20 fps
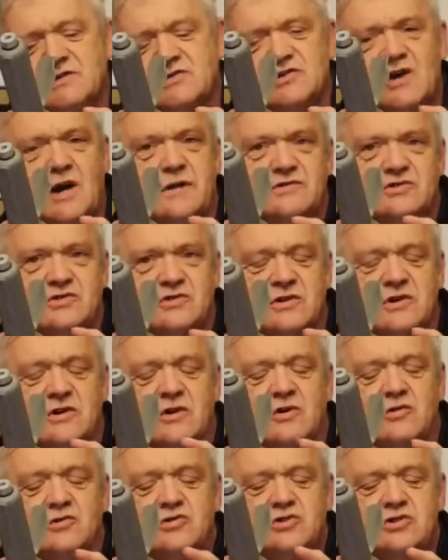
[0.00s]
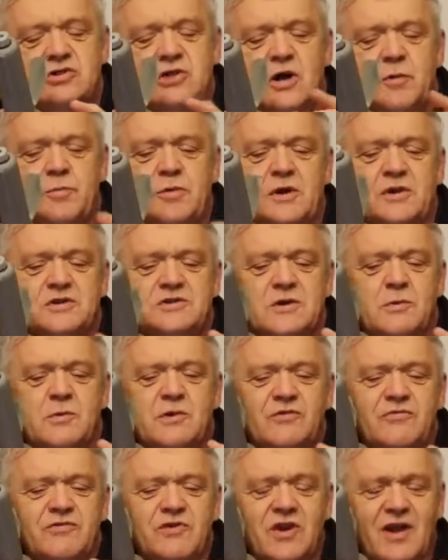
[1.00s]
chances are it's going to cause turbulence. I
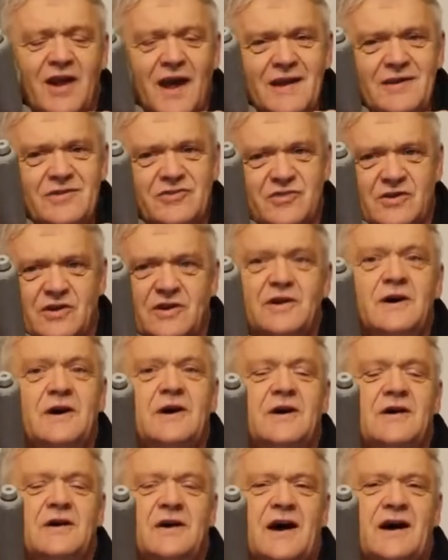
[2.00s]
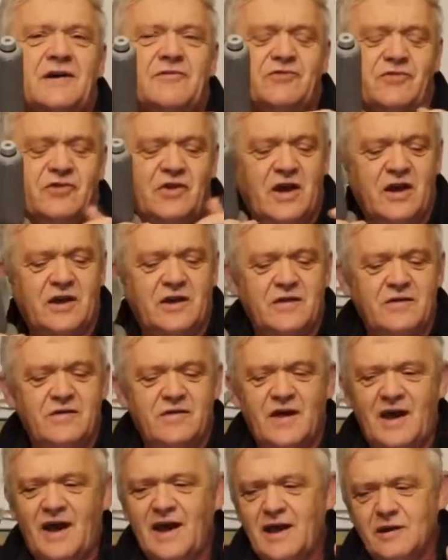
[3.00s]
would have liked to have
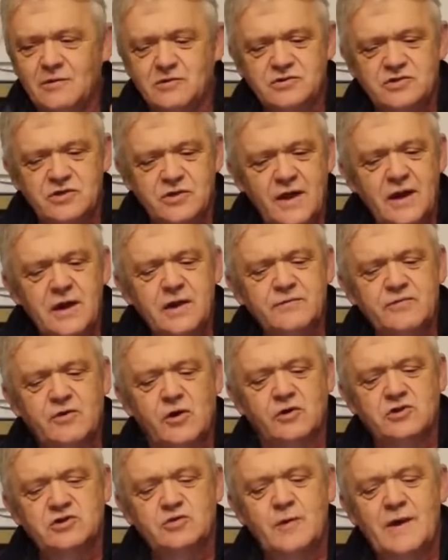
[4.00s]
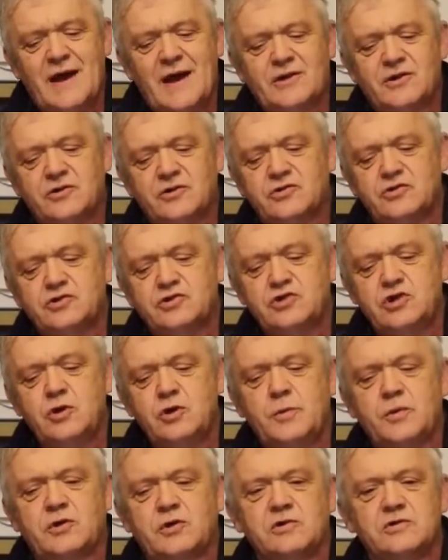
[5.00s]
taken that out. And then of course we added the
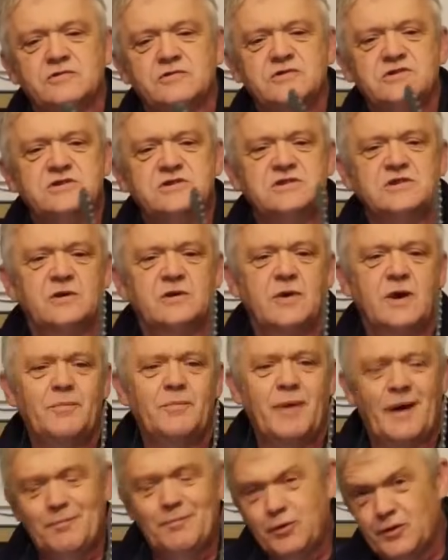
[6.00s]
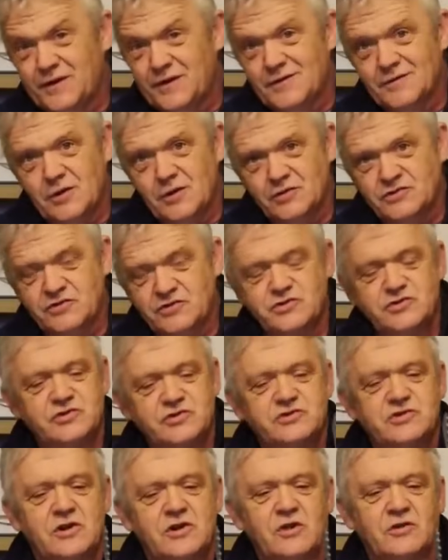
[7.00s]
tubercles to it by putting
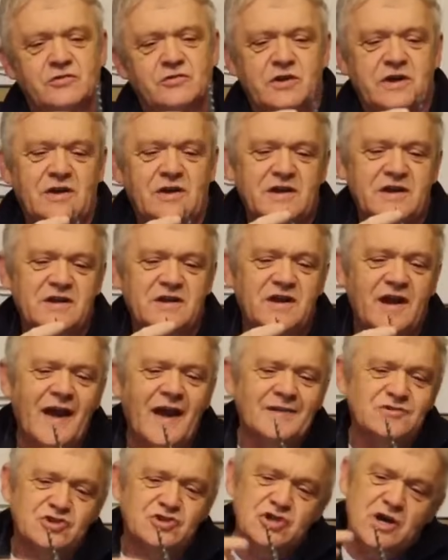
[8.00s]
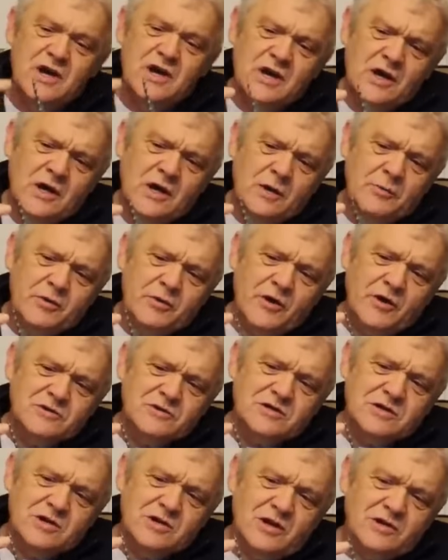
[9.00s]
lozenges along the leading edge. But
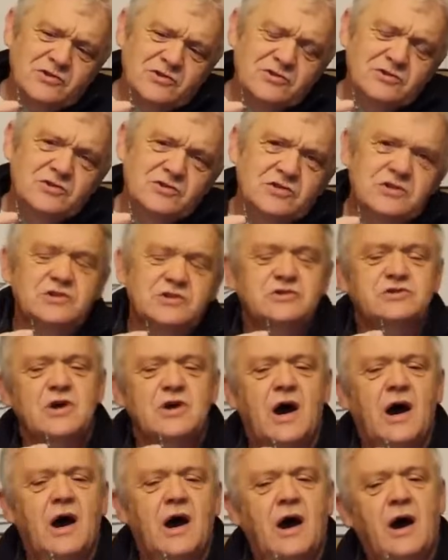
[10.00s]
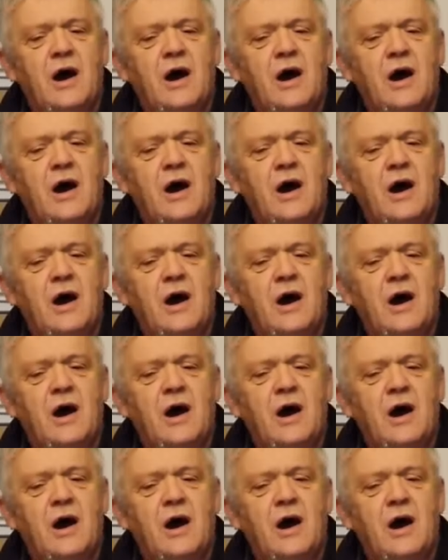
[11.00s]
those lozenges,